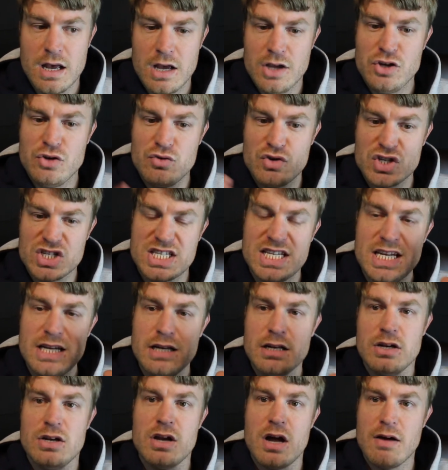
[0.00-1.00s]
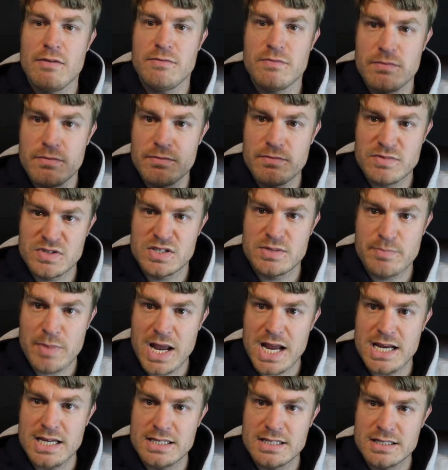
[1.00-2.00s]
You just need enough
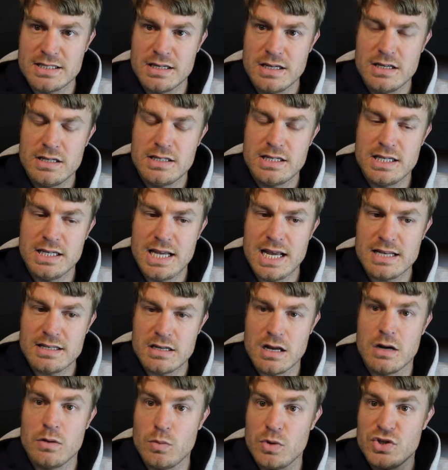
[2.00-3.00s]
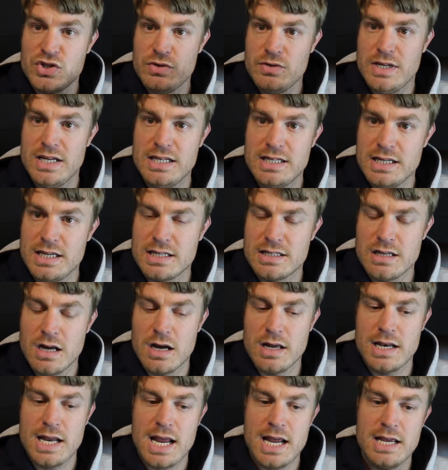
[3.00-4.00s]
space to get done what you need to get
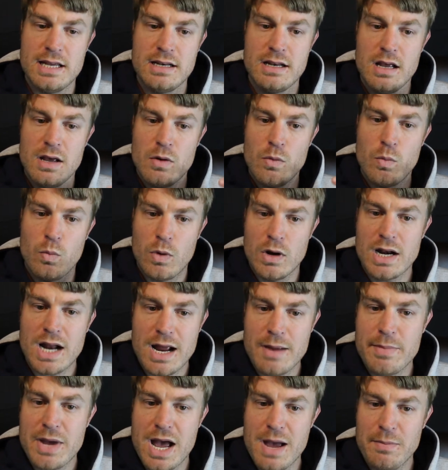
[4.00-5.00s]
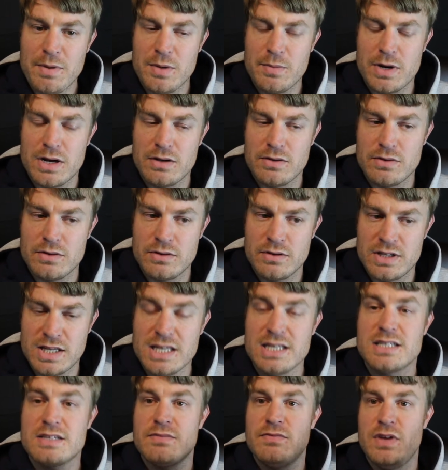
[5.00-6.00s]
done. And what I'm happy about
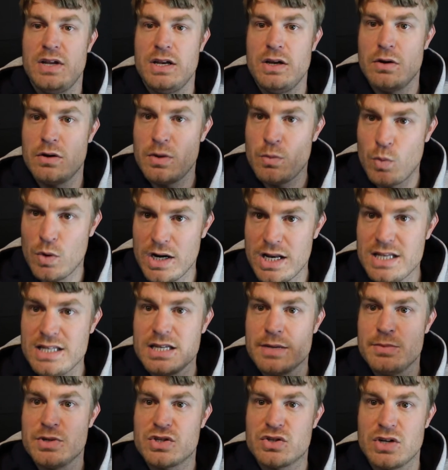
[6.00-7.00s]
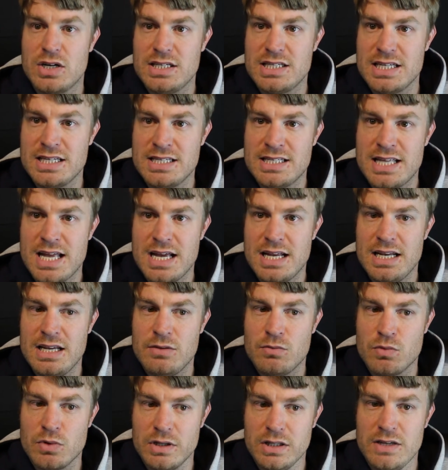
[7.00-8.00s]
this video and what it demonstrates is that
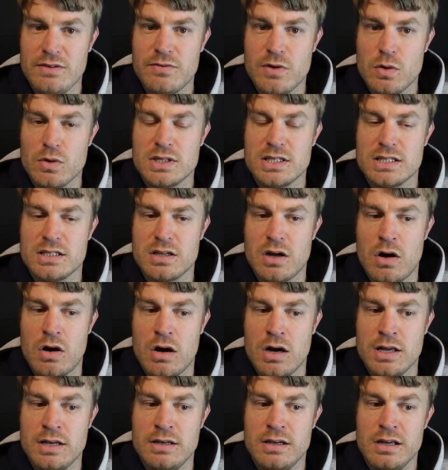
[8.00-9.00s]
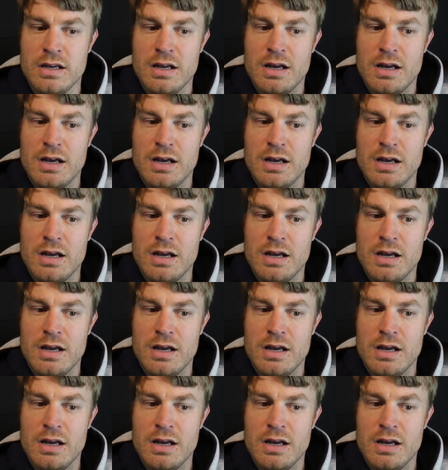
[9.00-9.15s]
it really focuses on